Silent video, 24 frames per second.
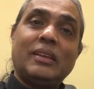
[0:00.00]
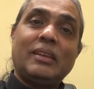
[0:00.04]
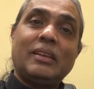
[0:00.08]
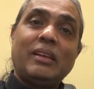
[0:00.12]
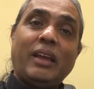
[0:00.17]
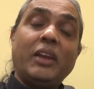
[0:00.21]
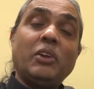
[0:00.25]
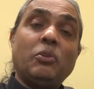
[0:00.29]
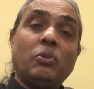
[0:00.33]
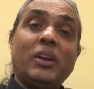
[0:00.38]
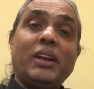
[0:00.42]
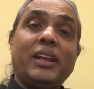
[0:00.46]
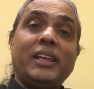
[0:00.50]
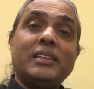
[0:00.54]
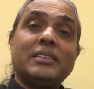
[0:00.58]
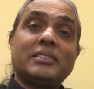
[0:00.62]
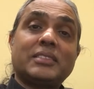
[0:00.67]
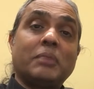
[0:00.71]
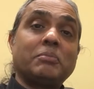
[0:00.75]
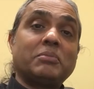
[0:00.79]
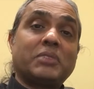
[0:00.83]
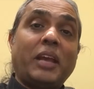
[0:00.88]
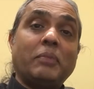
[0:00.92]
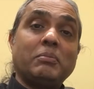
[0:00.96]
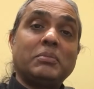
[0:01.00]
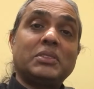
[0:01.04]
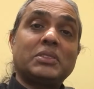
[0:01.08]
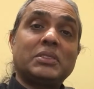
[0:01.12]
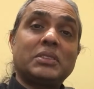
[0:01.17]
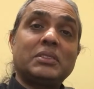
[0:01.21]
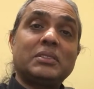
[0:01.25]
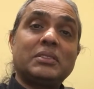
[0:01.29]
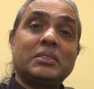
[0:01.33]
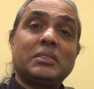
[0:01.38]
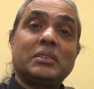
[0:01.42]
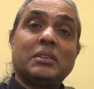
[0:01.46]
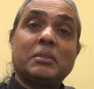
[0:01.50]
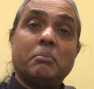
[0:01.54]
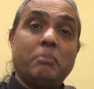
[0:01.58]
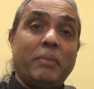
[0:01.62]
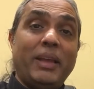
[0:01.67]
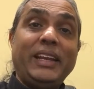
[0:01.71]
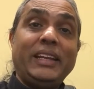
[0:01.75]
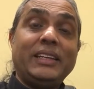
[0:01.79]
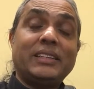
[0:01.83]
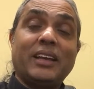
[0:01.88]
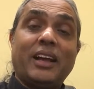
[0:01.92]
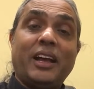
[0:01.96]
And really, sometimes,
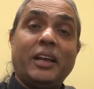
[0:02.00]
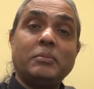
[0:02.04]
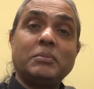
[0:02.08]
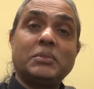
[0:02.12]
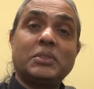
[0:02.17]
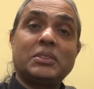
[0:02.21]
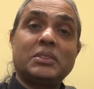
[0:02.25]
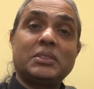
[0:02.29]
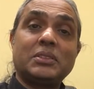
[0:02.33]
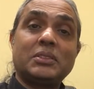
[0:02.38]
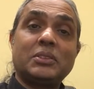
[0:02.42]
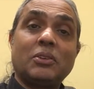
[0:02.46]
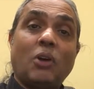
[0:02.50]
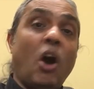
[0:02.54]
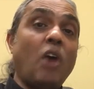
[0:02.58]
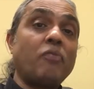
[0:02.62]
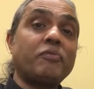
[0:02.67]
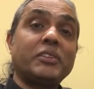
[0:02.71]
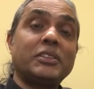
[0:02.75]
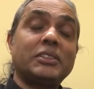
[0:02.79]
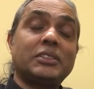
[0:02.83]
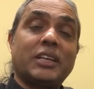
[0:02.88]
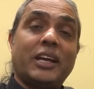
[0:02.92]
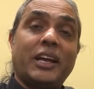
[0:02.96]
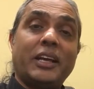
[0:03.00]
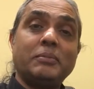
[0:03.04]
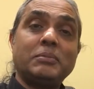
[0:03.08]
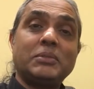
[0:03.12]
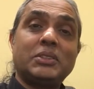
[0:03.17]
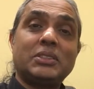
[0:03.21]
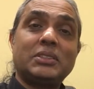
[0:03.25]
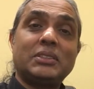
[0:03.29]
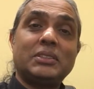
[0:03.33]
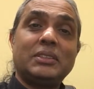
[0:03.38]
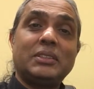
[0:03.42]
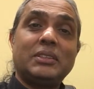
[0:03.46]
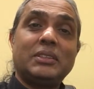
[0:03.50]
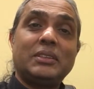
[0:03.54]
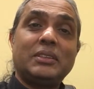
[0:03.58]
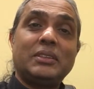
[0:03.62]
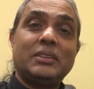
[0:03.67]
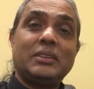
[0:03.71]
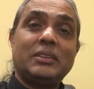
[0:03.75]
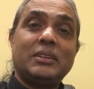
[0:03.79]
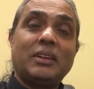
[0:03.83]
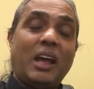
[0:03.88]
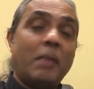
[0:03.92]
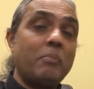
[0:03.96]
many times, oftentimes,
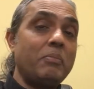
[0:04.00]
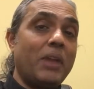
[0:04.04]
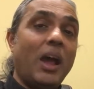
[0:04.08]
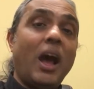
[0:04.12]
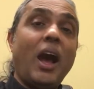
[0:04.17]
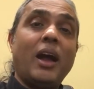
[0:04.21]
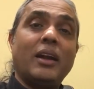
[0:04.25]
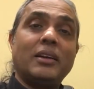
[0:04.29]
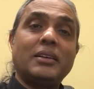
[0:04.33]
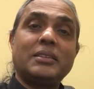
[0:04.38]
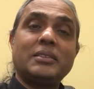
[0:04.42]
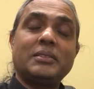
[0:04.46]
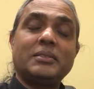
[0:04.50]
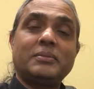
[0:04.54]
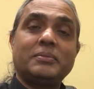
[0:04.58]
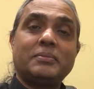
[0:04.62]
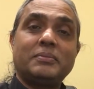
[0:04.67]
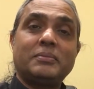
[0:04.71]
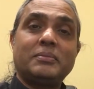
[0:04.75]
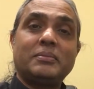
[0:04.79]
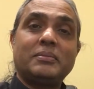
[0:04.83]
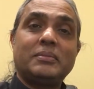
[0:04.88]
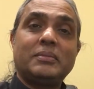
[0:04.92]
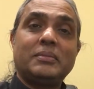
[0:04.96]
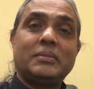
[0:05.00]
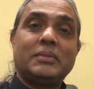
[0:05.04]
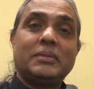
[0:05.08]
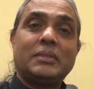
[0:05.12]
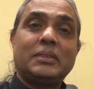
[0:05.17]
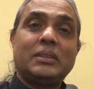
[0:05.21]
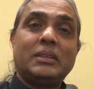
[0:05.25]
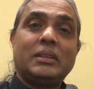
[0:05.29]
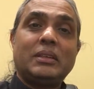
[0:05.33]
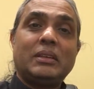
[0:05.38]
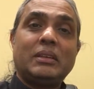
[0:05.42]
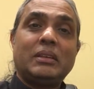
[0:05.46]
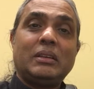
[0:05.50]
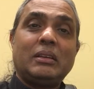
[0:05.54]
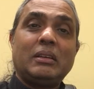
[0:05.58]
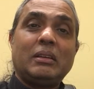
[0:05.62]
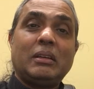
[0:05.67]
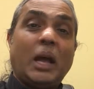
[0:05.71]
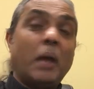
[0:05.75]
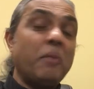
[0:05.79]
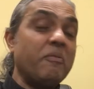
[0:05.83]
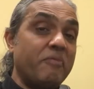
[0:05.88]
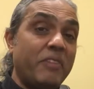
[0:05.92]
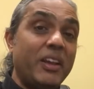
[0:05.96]
I'm not.
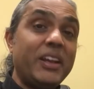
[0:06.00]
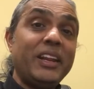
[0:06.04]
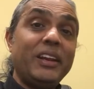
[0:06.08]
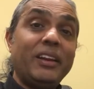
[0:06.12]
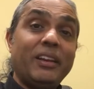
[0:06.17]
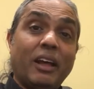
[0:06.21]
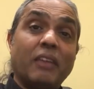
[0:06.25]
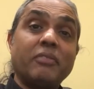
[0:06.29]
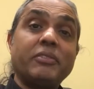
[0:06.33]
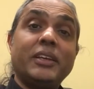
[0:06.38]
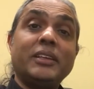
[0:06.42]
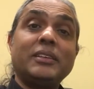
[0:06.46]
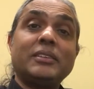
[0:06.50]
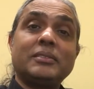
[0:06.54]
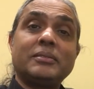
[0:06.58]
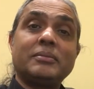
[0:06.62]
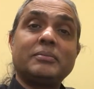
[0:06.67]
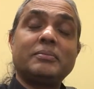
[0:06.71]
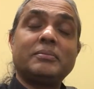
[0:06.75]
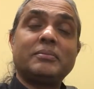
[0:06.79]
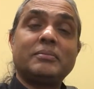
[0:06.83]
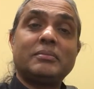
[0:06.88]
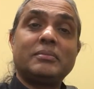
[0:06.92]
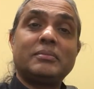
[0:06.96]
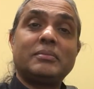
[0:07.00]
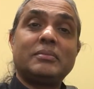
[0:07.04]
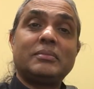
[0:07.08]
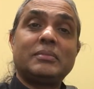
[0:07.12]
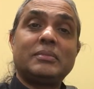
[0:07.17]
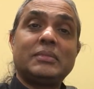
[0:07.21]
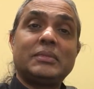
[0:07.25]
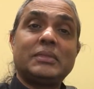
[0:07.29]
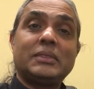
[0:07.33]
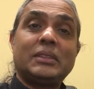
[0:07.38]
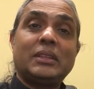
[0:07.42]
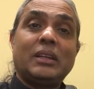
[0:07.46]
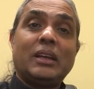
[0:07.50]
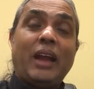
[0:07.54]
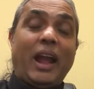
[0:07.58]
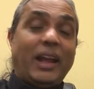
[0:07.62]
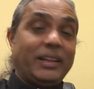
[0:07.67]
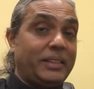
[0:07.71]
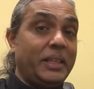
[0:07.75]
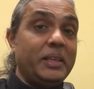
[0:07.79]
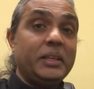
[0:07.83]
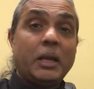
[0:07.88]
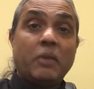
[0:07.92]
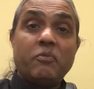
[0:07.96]
I'm very loving. I
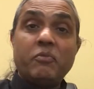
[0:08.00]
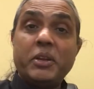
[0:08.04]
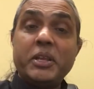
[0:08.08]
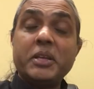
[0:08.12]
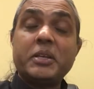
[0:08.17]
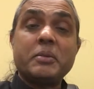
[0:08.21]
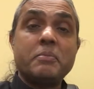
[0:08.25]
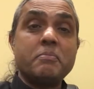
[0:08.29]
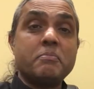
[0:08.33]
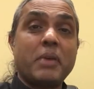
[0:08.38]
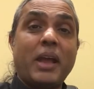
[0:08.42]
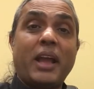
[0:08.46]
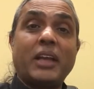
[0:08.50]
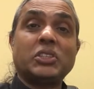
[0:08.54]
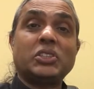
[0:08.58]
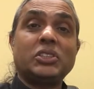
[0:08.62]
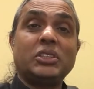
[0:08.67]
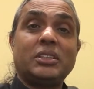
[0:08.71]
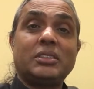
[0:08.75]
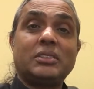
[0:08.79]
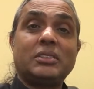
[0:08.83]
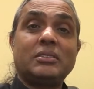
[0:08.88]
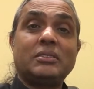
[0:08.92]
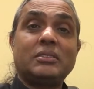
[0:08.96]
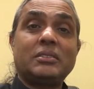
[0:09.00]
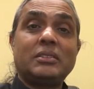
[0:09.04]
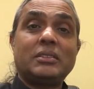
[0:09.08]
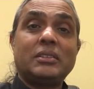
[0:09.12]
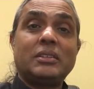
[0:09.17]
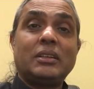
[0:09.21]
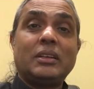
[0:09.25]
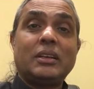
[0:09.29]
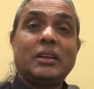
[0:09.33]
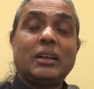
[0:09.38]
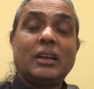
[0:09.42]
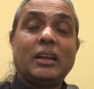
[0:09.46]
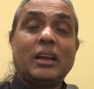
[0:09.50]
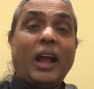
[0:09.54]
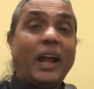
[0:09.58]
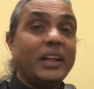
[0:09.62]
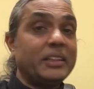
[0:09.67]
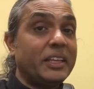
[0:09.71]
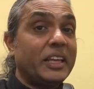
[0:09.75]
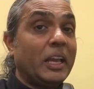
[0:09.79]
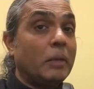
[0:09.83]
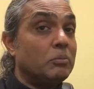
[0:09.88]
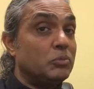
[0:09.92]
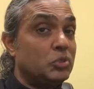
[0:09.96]
think I'm very compassionate. I
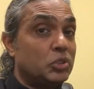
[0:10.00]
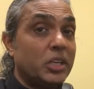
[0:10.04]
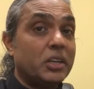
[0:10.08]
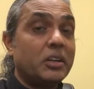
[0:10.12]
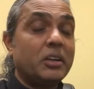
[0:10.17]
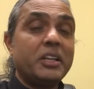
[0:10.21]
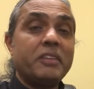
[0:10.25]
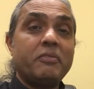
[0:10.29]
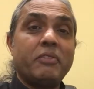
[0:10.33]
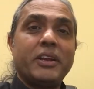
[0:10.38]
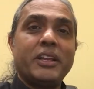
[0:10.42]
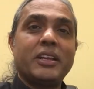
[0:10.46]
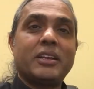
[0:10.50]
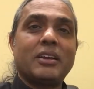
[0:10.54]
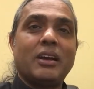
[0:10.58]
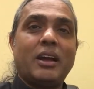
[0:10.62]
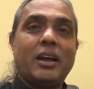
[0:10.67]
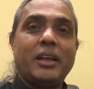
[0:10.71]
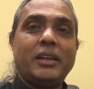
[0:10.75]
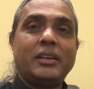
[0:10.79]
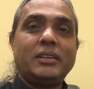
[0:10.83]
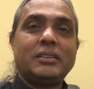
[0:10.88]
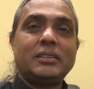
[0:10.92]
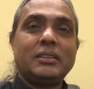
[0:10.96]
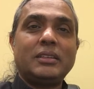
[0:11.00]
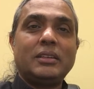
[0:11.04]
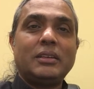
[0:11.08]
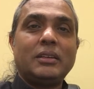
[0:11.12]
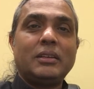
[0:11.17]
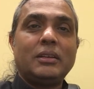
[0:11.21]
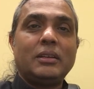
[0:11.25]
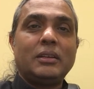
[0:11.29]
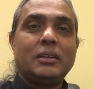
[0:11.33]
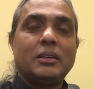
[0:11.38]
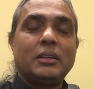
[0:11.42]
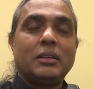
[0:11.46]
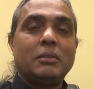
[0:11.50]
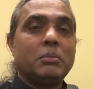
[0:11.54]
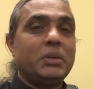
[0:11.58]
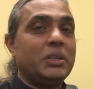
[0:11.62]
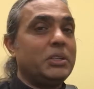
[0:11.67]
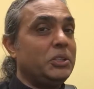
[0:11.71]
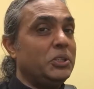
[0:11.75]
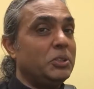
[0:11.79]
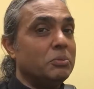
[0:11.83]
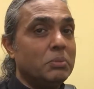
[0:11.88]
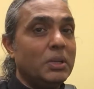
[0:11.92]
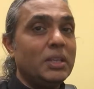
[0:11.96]
think I'm generally very kind.
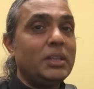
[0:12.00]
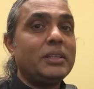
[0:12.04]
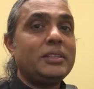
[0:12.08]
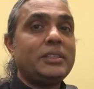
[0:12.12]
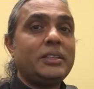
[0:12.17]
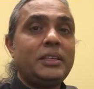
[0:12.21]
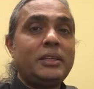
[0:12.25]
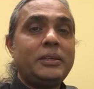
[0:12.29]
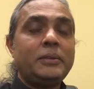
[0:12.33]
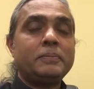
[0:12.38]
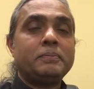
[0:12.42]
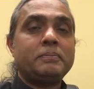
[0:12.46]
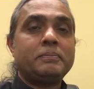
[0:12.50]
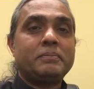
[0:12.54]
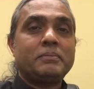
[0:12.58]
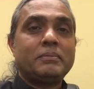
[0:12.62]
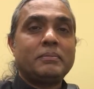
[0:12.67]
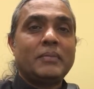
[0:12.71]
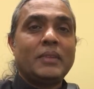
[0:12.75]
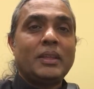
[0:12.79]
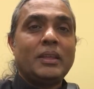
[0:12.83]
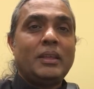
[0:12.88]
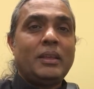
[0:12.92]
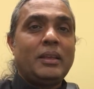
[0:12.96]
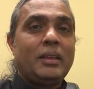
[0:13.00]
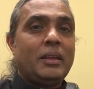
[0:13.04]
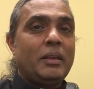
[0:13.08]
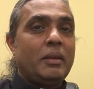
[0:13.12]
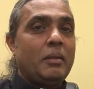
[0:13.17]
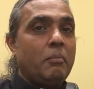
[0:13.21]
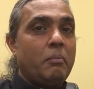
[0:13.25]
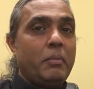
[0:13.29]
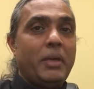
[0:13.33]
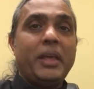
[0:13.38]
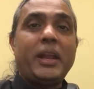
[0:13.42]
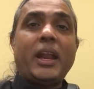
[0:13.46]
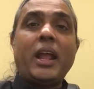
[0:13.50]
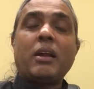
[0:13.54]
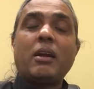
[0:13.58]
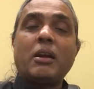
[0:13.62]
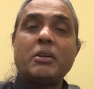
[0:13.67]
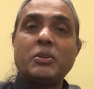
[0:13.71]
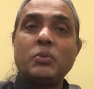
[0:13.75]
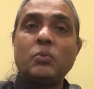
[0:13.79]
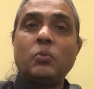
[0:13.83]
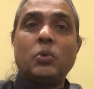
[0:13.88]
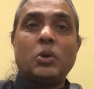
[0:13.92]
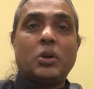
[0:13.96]
But humility, man, I got
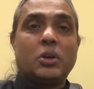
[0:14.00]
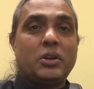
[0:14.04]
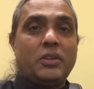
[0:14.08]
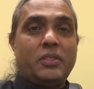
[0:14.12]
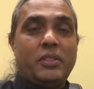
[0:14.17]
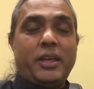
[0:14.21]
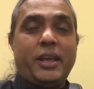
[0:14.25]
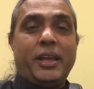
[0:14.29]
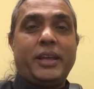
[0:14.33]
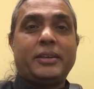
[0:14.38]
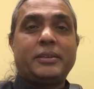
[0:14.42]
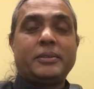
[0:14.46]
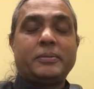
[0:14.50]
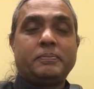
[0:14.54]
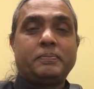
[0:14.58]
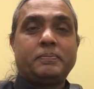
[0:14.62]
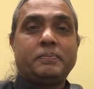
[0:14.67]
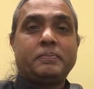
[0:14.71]
to work on that.